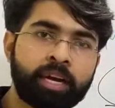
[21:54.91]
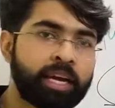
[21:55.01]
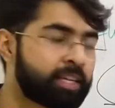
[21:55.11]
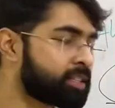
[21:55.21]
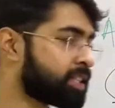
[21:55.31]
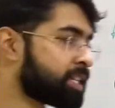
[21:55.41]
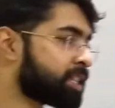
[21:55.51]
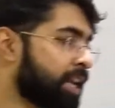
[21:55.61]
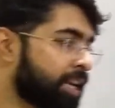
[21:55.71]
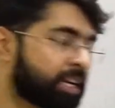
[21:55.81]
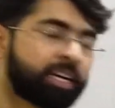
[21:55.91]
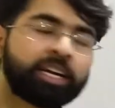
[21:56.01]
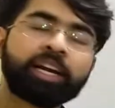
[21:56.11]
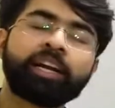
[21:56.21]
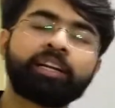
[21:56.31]
It is just like
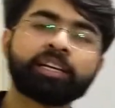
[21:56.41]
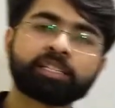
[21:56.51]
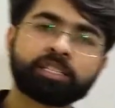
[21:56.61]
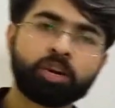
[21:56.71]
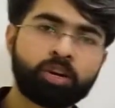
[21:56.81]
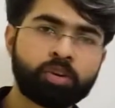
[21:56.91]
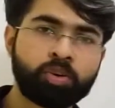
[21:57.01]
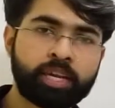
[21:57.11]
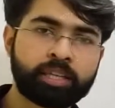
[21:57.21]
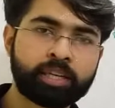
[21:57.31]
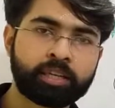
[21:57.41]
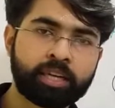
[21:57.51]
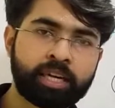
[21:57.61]
it does not know anything.